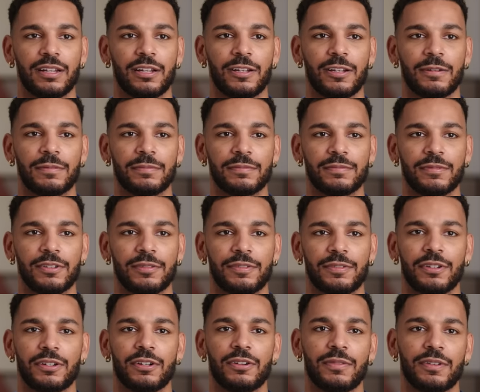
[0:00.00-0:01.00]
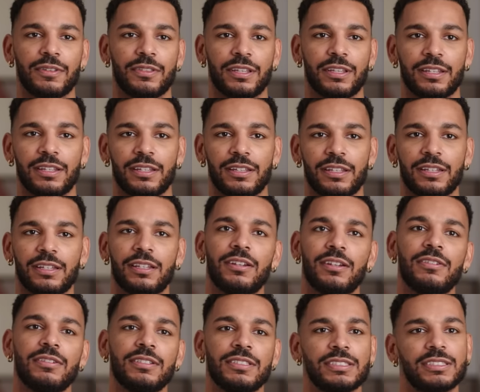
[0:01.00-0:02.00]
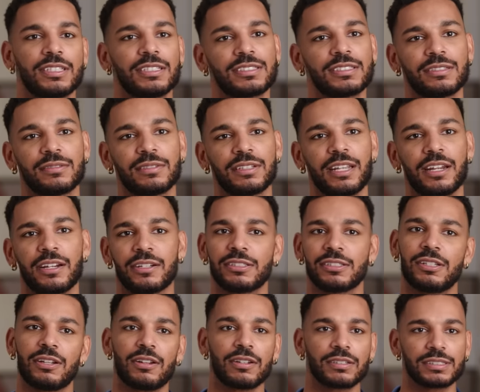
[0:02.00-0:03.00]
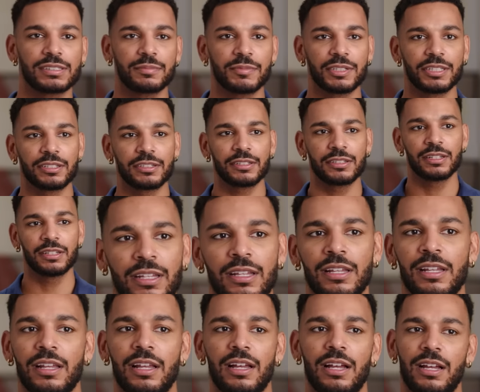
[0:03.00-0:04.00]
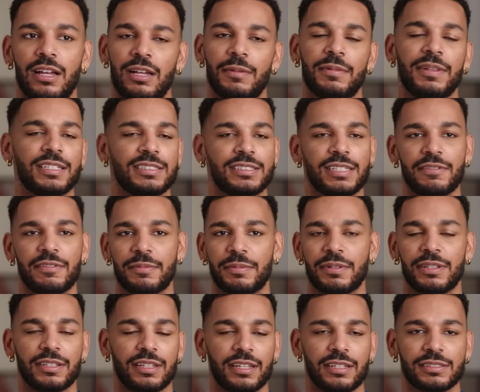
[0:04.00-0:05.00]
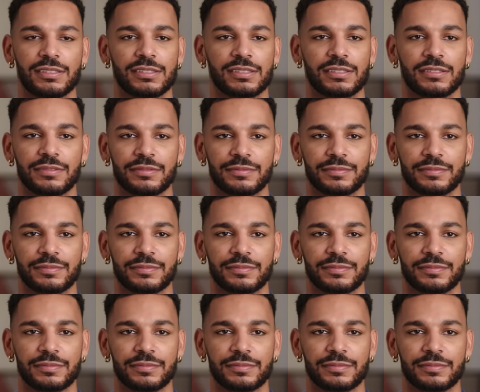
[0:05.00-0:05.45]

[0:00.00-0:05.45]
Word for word: um, of her overthinking, like, oh, he just doesn't care to talk to me. Uh, but that's never been the case.